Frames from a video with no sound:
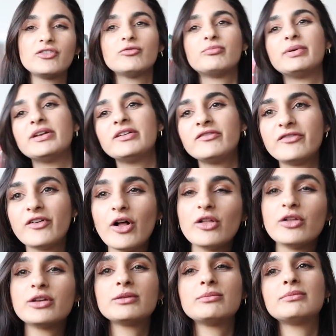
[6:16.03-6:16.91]
you've been
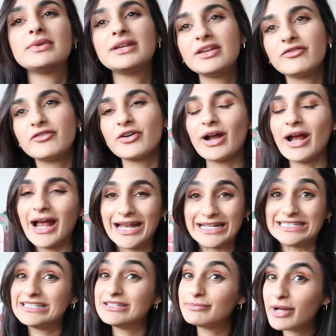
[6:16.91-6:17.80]
following me for
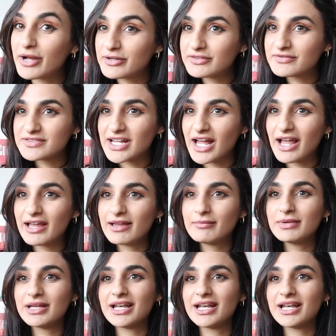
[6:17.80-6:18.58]
any amount of time,